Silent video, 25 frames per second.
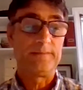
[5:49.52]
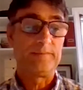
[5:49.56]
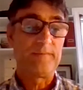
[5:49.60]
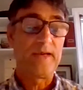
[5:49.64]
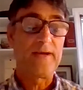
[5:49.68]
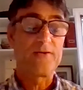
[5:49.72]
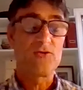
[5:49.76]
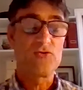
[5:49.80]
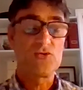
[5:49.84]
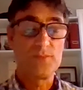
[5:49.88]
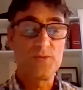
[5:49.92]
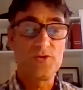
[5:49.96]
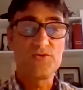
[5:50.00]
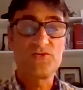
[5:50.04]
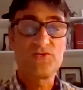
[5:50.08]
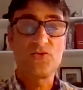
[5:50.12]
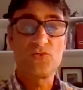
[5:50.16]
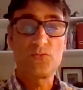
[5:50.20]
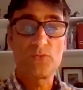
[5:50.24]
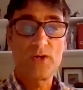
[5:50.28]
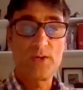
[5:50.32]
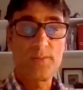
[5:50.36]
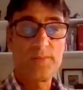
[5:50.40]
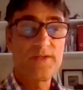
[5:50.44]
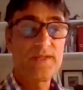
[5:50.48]
attributes as
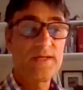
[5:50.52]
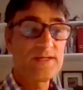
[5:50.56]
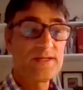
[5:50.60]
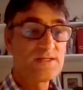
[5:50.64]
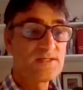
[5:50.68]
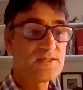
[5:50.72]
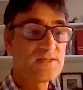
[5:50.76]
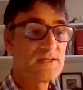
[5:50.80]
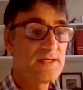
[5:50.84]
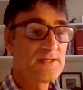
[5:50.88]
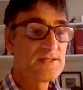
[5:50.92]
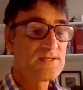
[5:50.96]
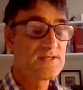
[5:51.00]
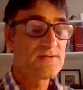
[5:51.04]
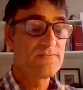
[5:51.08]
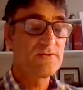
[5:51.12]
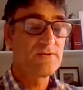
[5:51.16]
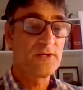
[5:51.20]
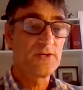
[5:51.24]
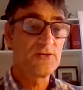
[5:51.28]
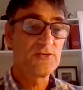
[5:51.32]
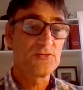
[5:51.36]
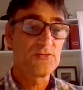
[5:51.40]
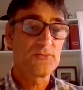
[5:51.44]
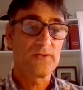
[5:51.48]
well, but that's
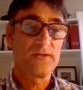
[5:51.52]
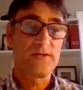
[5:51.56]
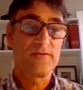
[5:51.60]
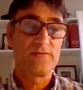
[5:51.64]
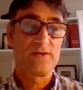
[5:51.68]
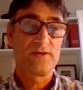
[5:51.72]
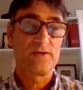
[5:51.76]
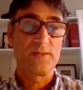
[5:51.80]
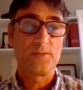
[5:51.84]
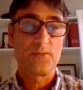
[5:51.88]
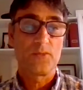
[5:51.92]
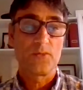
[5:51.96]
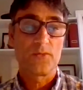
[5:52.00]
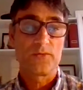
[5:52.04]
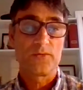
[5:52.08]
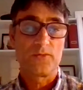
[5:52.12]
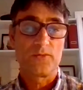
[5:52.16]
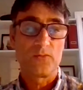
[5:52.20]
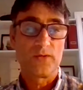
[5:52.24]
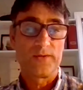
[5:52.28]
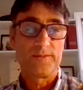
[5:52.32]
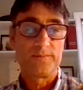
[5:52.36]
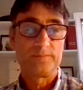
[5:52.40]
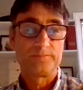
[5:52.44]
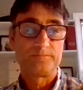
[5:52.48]
certainly a very important
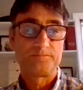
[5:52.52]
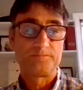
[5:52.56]
one.